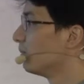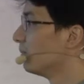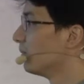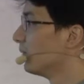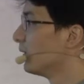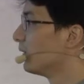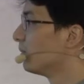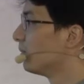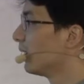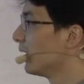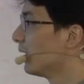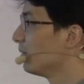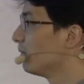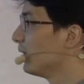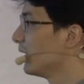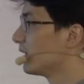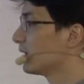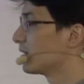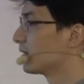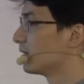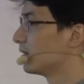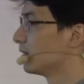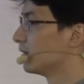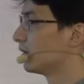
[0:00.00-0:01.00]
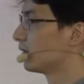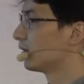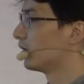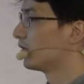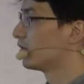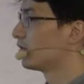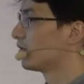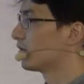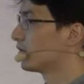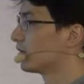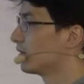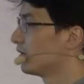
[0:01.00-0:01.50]
it might mean
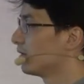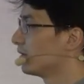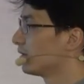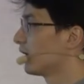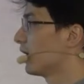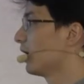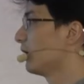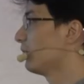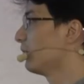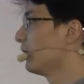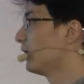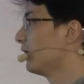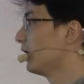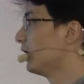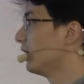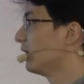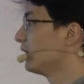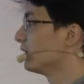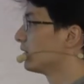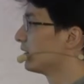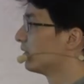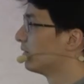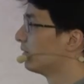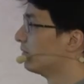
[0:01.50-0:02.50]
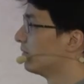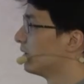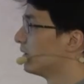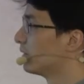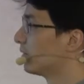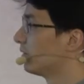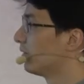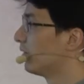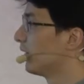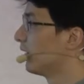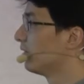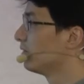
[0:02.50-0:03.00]
congestion is happening in
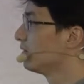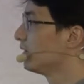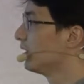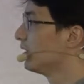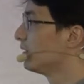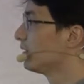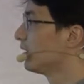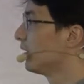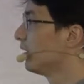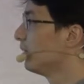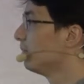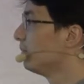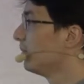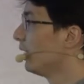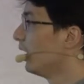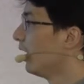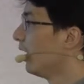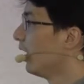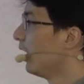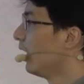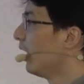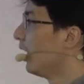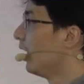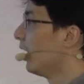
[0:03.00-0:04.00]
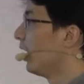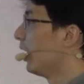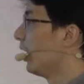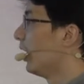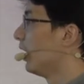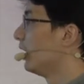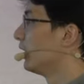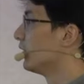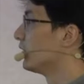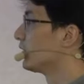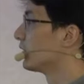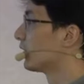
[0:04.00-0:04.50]
the file system.
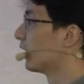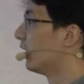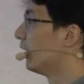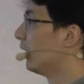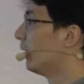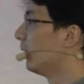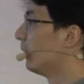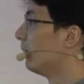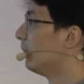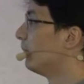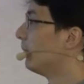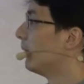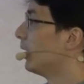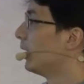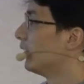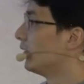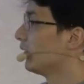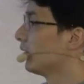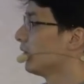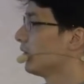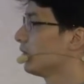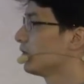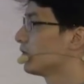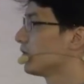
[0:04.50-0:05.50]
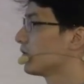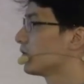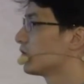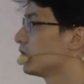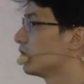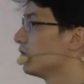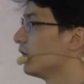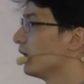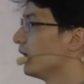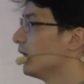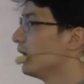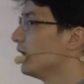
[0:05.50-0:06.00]
And in order
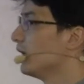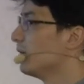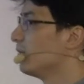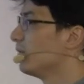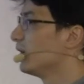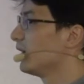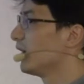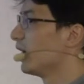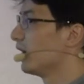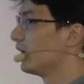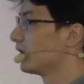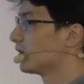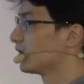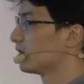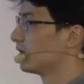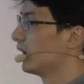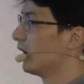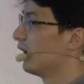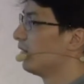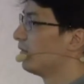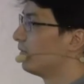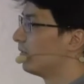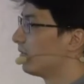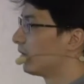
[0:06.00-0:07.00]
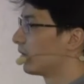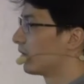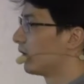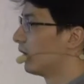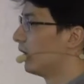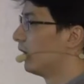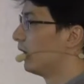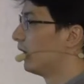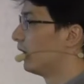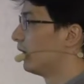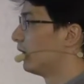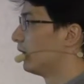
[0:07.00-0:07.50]
to eliminate the
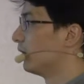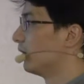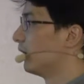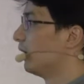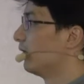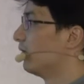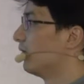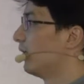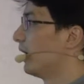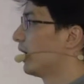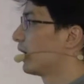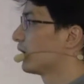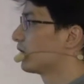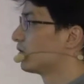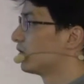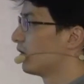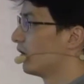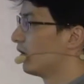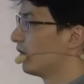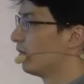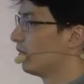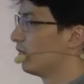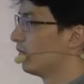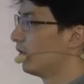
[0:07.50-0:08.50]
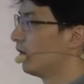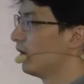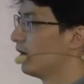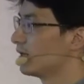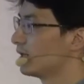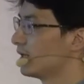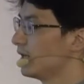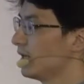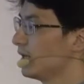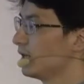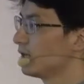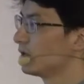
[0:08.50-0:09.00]
effect of
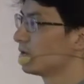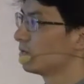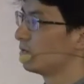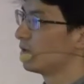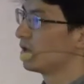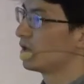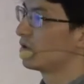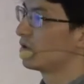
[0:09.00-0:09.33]
OSTs, we